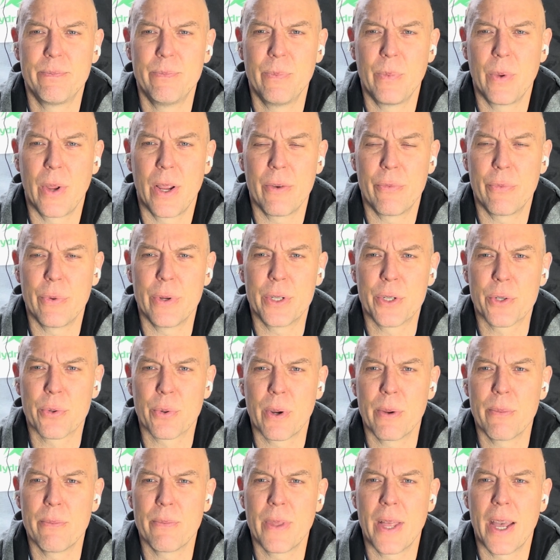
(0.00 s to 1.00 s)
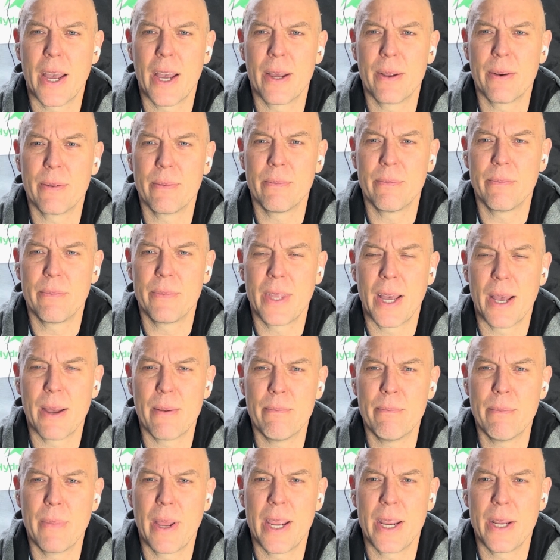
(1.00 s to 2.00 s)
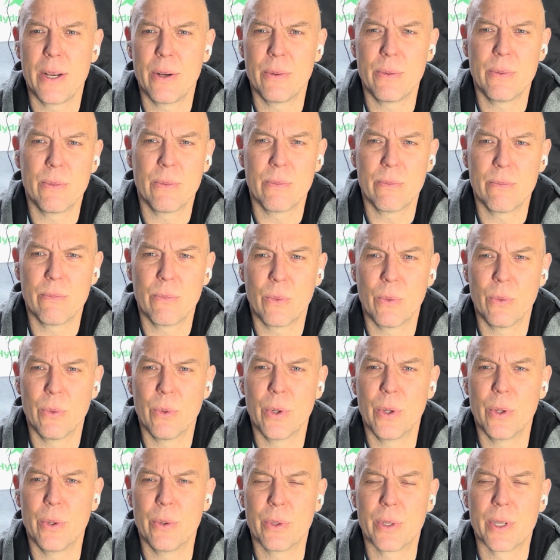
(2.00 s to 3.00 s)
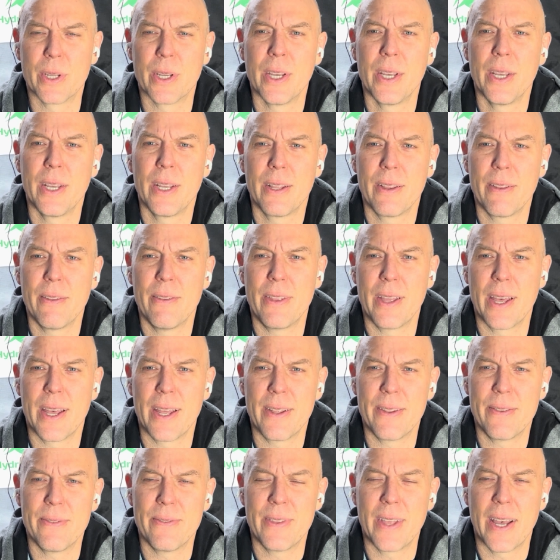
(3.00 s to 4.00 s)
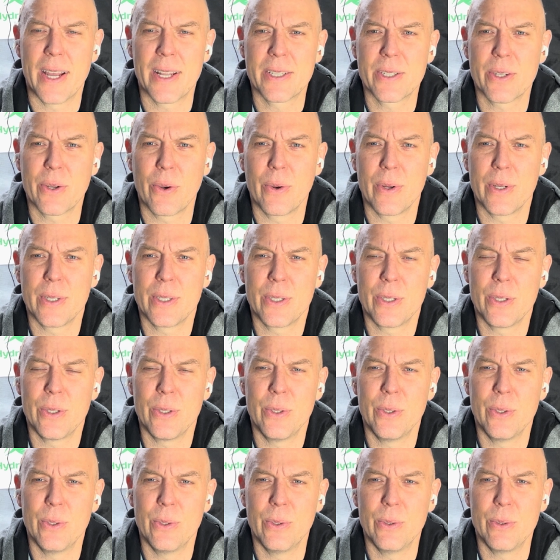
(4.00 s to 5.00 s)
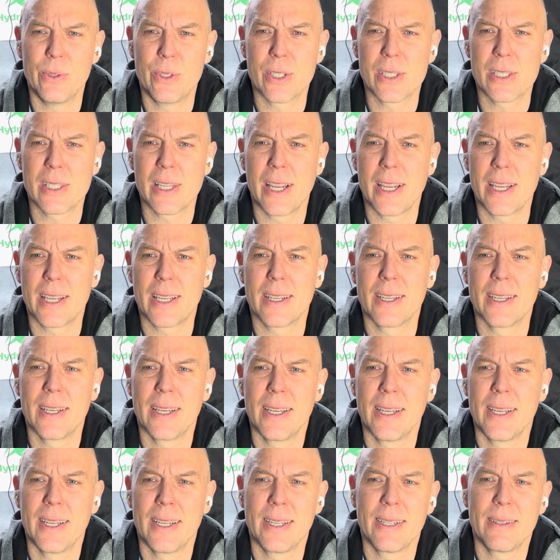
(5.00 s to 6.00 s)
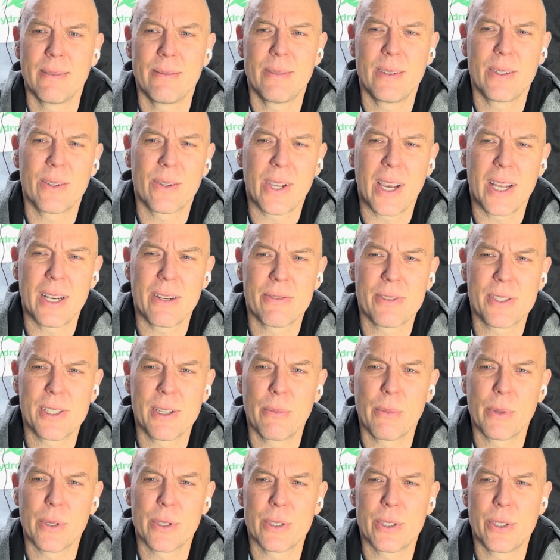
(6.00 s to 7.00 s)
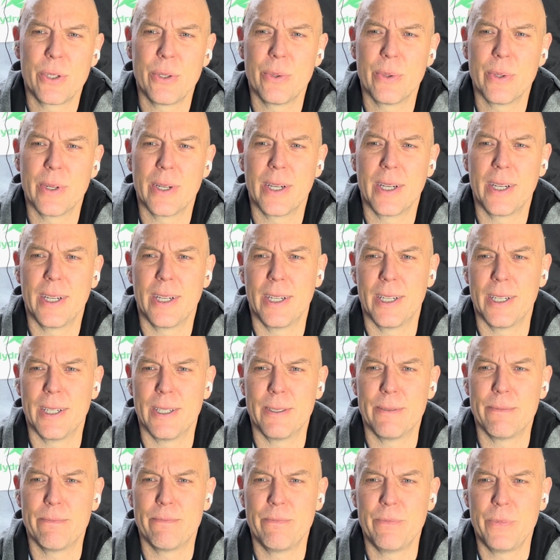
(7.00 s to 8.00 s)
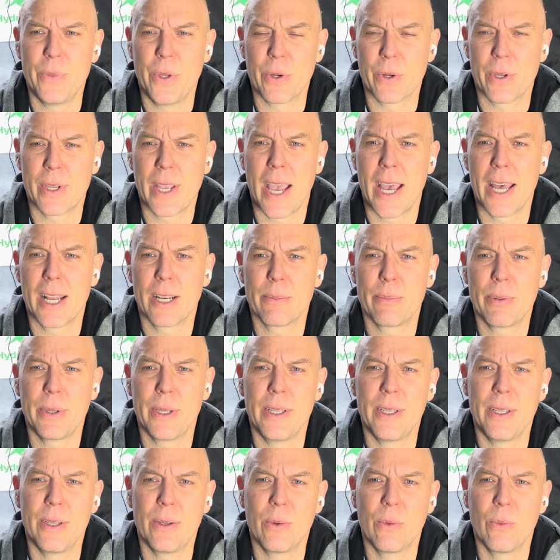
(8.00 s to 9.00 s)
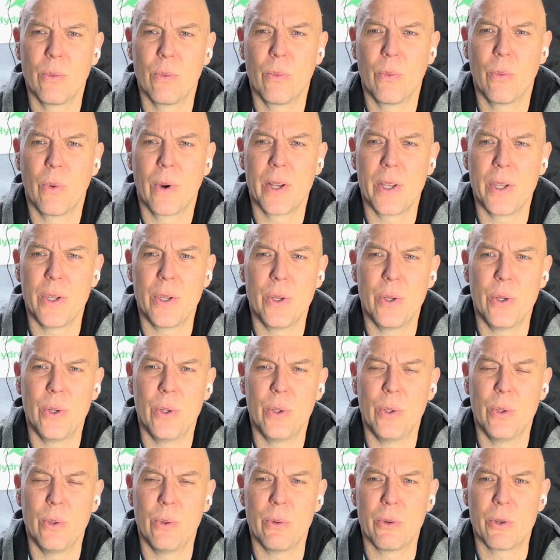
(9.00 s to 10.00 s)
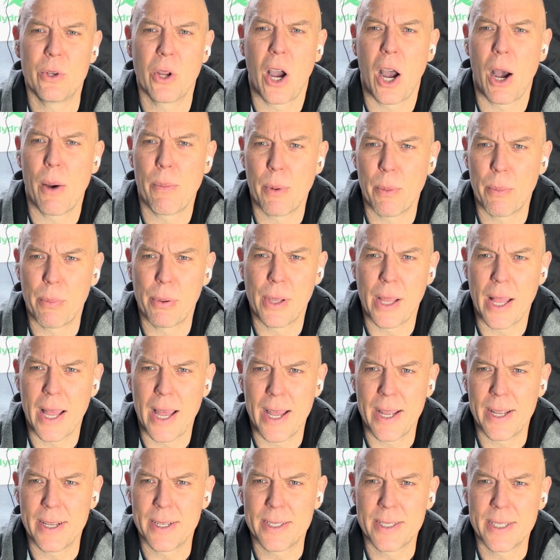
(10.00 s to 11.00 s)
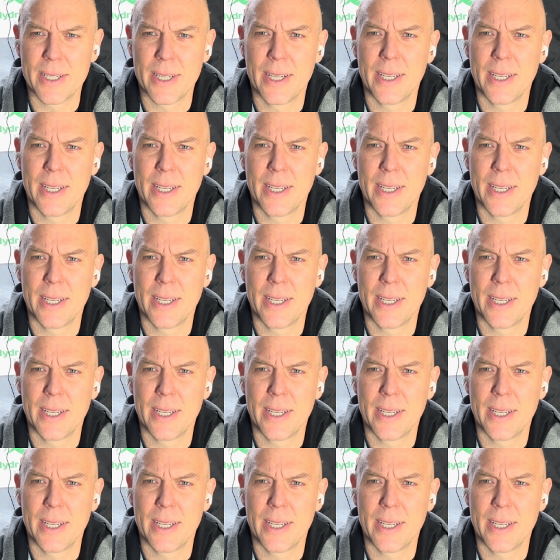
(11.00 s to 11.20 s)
if we trim that main root, then that's going to, just like, kind of similar to your canopy, when you top a plant,